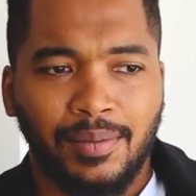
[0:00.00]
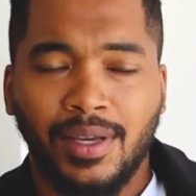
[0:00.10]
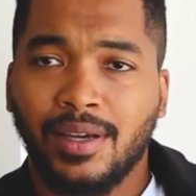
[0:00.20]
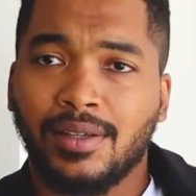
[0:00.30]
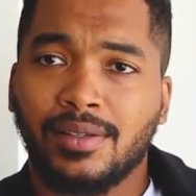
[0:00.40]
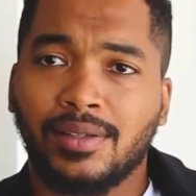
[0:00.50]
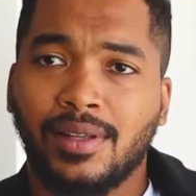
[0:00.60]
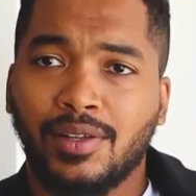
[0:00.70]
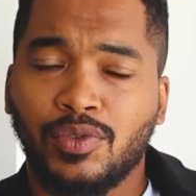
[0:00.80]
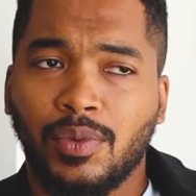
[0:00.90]
because
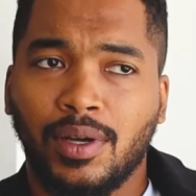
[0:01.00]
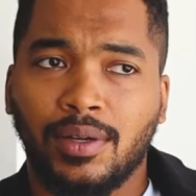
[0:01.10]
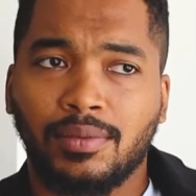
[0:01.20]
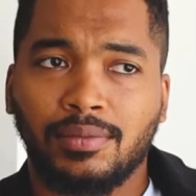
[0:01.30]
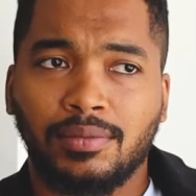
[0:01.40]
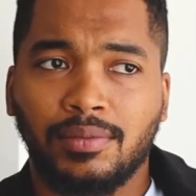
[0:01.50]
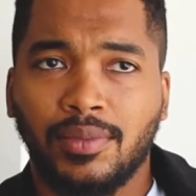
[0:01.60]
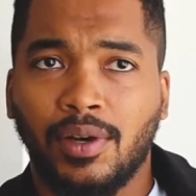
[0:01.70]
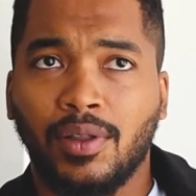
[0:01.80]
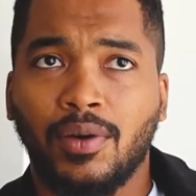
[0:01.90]
that's what
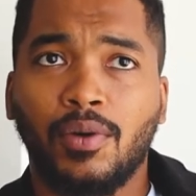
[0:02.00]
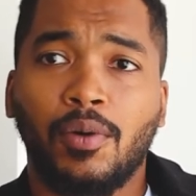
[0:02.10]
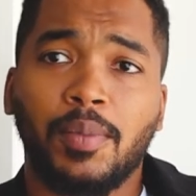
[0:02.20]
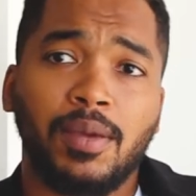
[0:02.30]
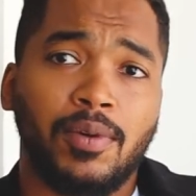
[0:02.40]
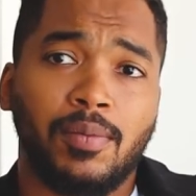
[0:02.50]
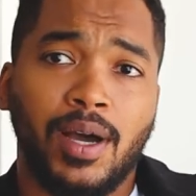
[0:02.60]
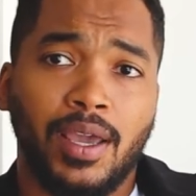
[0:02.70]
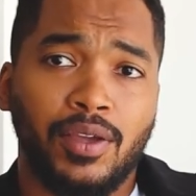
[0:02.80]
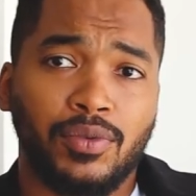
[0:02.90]
all the cool people
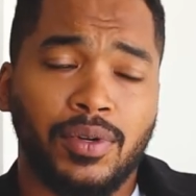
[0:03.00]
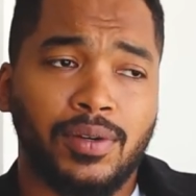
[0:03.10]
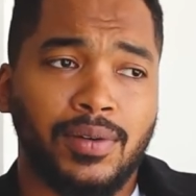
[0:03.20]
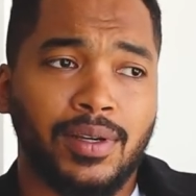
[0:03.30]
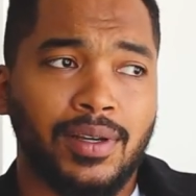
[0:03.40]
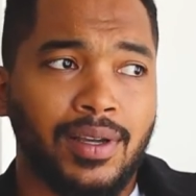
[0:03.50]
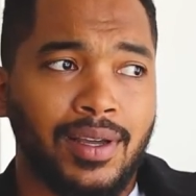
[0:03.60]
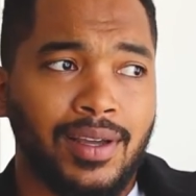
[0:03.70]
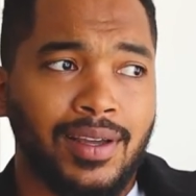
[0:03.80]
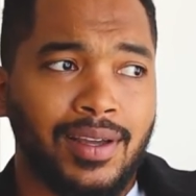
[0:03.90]
my age were doing.
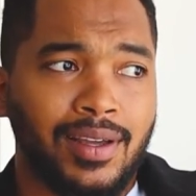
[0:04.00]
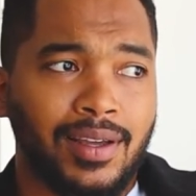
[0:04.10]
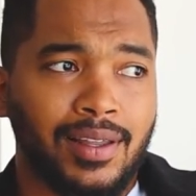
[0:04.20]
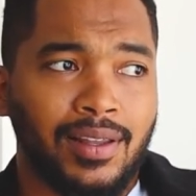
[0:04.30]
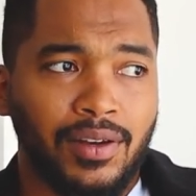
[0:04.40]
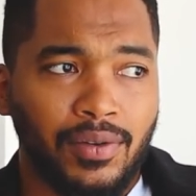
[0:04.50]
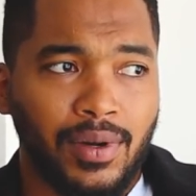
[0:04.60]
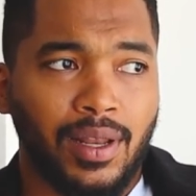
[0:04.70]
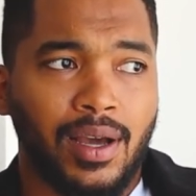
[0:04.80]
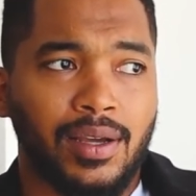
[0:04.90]
And then you
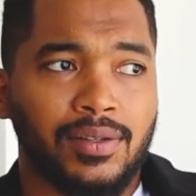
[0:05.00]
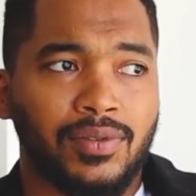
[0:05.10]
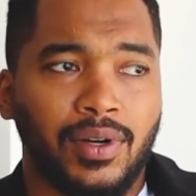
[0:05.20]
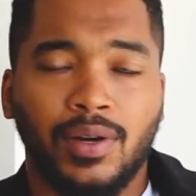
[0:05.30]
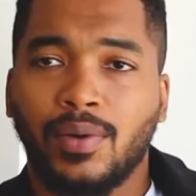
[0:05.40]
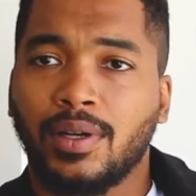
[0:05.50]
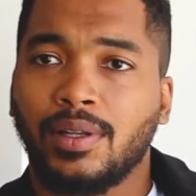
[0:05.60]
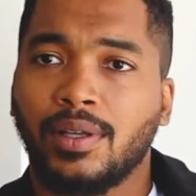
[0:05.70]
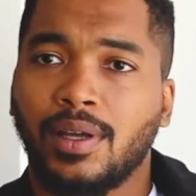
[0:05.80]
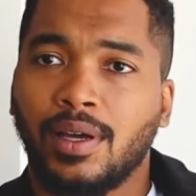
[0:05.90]
realize very
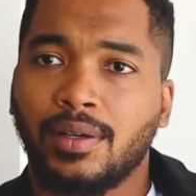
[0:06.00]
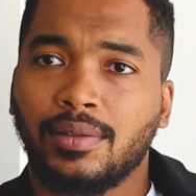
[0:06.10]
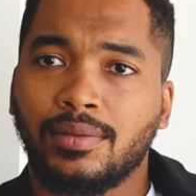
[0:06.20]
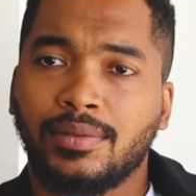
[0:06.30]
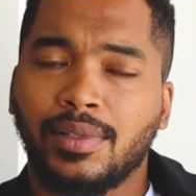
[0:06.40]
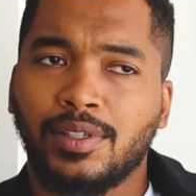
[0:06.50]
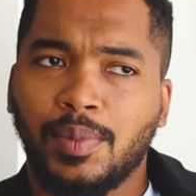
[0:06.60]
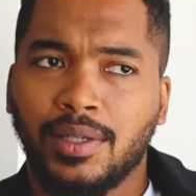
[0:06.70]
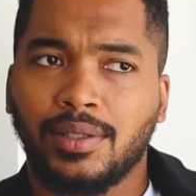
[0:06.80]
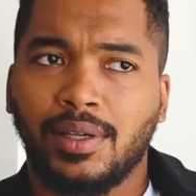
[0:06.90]
quickly that,
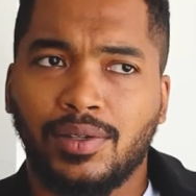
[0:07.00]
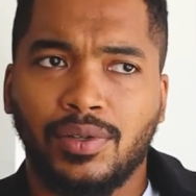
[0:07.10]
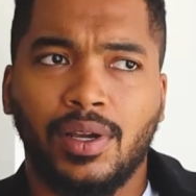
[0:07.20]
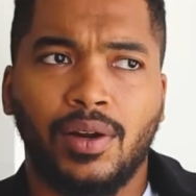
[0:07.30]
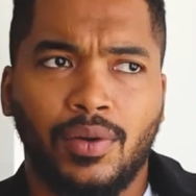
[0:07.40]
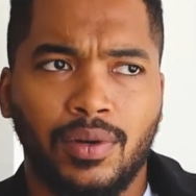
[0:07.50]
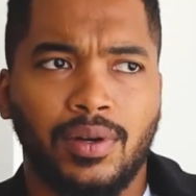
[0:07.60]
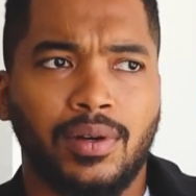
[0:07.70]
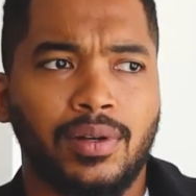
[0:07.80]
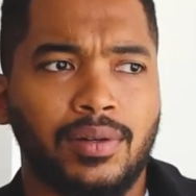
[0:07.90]
especially as you get
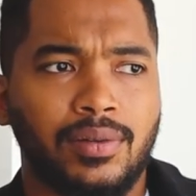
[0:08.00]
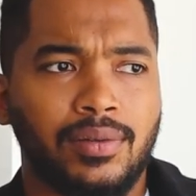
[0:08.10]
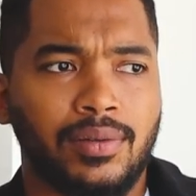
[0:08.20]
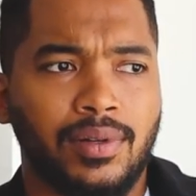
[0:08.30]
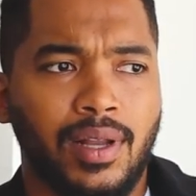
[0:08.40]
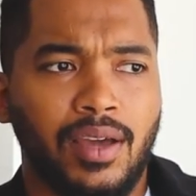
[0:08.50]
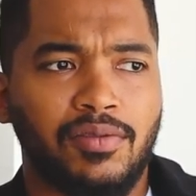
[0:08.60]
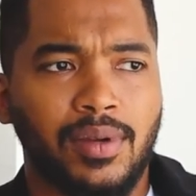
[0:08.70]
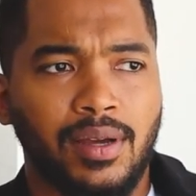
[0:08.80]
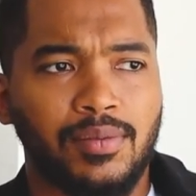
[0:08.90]
older and
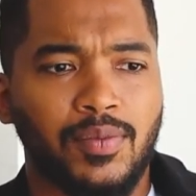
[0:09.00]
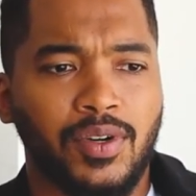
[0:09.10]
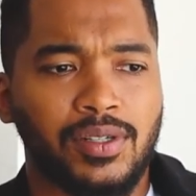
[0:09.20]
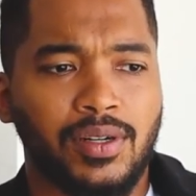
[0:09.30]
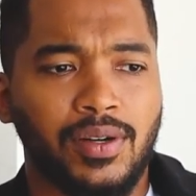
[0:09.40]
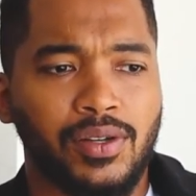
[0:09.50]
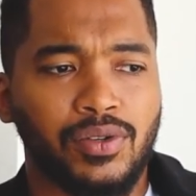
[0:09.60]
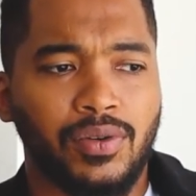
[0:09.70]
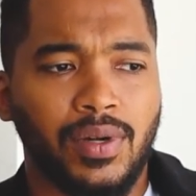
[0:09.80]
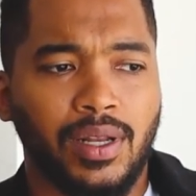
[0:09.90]
life becomes more serious,
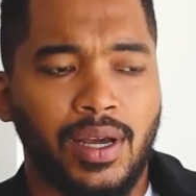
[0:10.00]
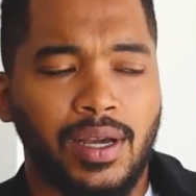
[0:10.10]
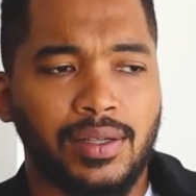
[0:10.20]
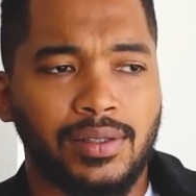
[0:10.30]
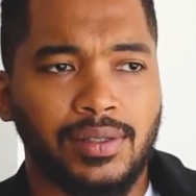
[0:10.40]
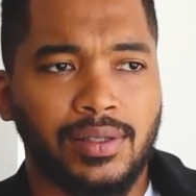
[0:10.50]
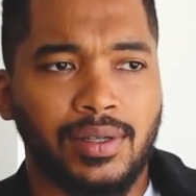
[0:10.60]
you realize